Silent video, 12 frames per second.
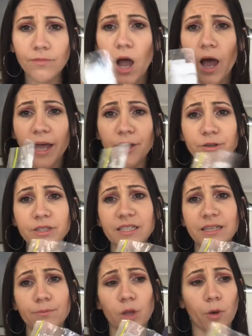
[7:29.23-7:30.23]
I use a
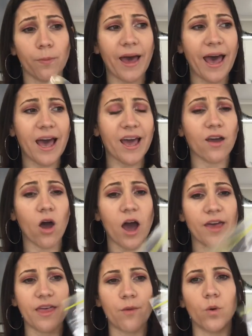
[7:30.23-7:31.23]
Ziploc bag.
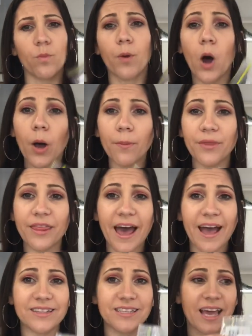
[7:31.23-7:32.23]
I then will pop
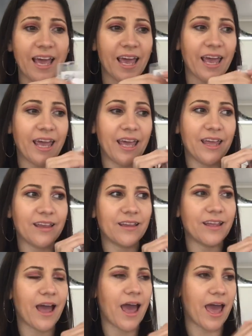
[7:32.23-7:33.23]
that
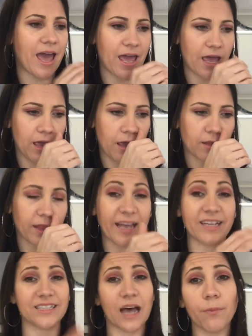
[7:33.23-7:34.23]
in a
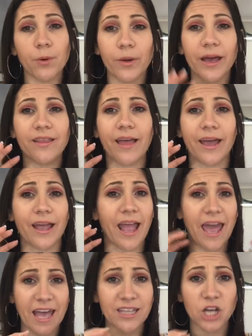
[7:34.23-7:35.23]
Tupperware, like an
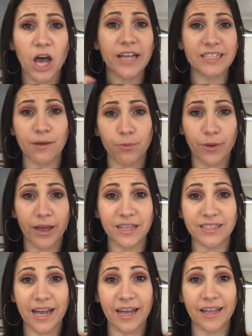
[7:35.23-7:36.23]
airtight Tupperware
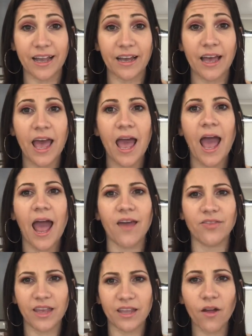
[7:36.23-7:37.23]
container,
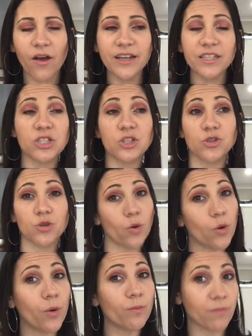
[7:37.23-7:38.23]
and then I
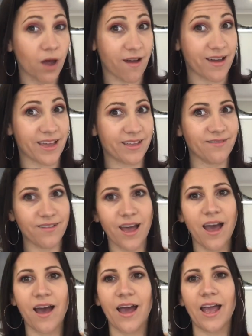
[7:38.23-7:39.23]
store mine
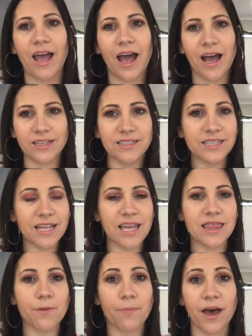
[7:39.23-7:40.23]
underneath
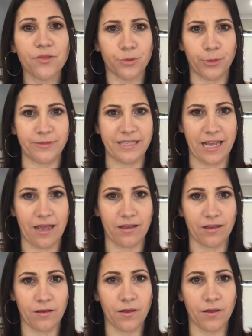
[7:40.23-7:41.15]
the bathroom sink.